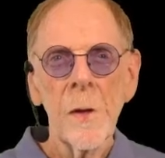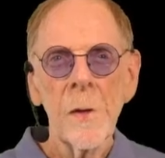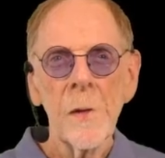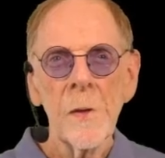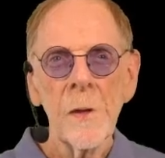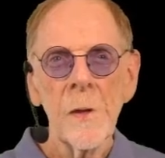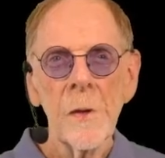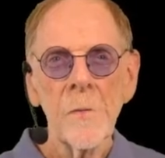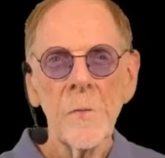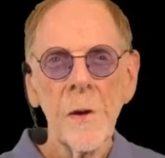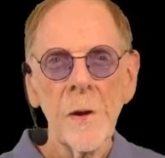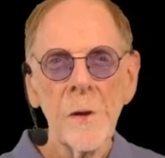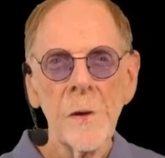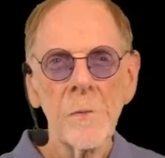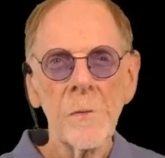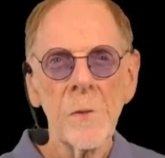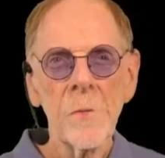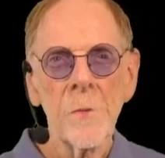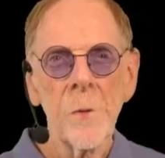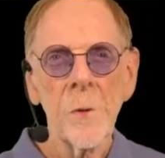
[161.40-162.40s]
the effect
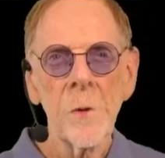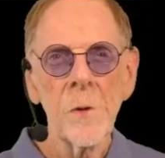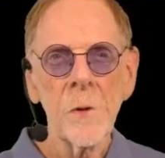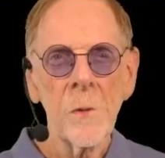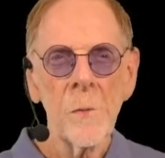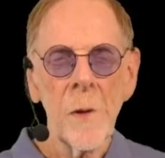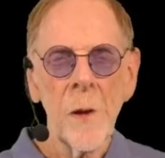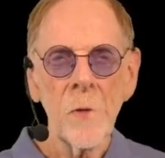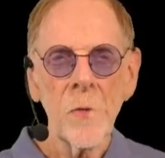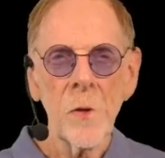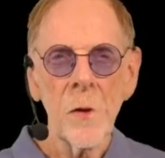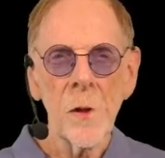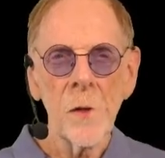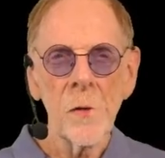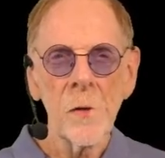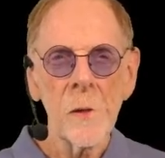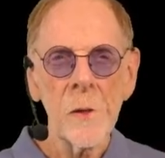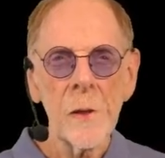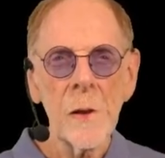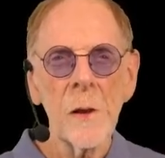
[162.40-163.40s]
of the 4th dimension is
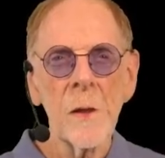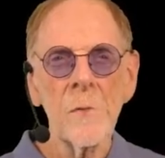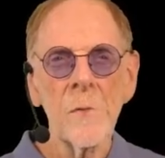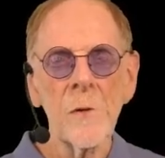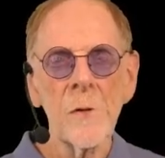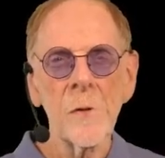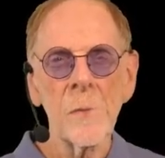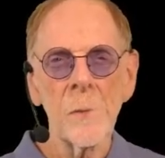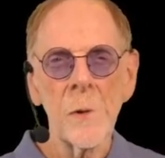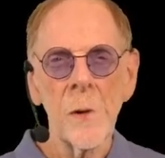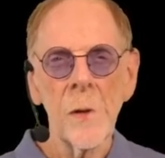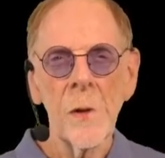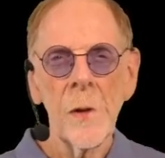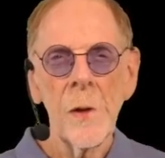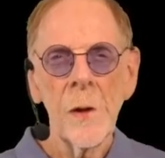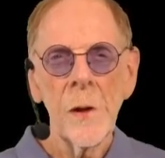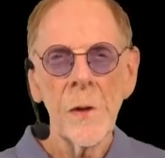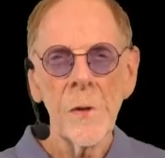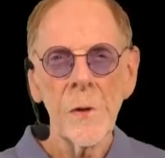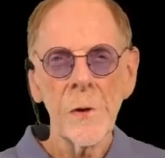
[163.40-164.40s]
clearly visible
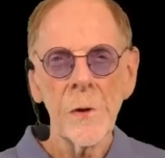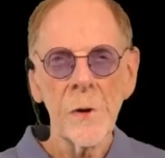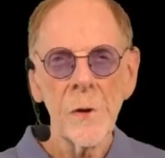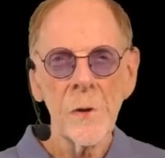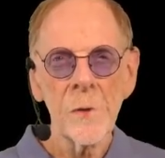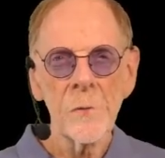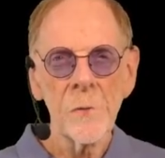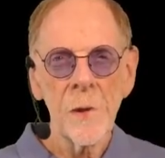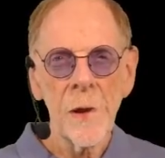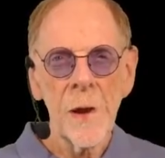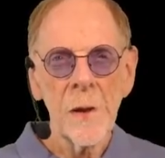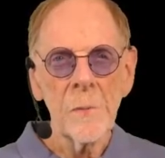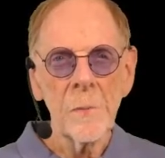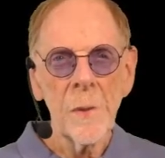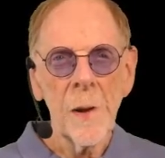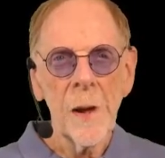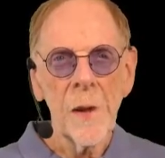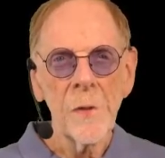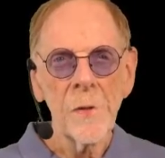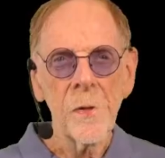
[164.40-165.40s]
in the curved light
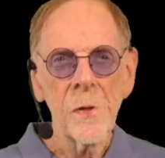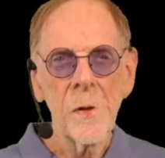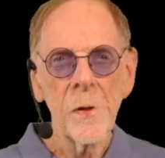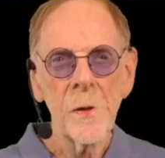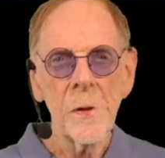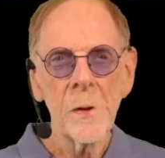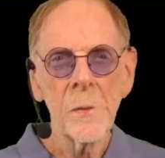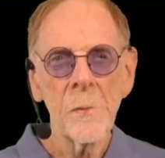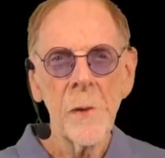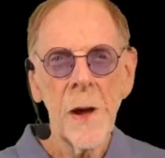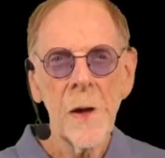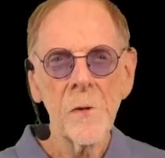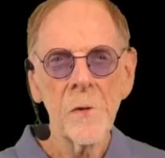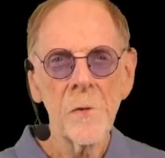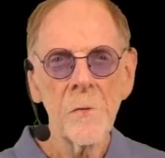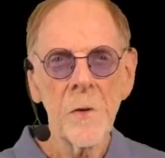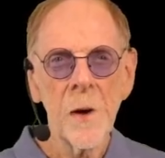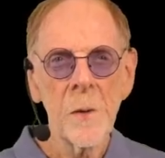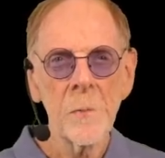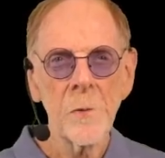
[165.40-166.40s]
paths near
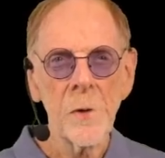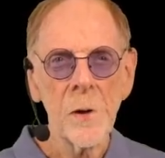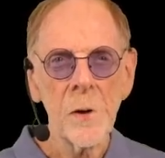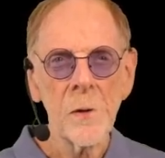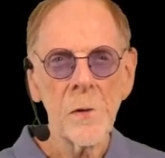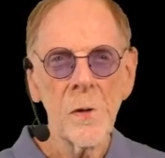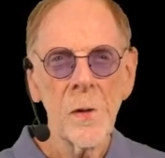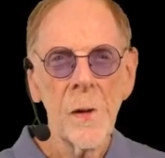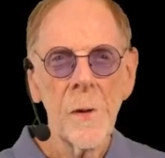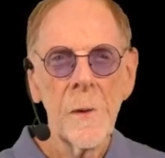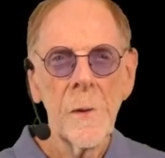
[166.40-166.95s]
massive objects.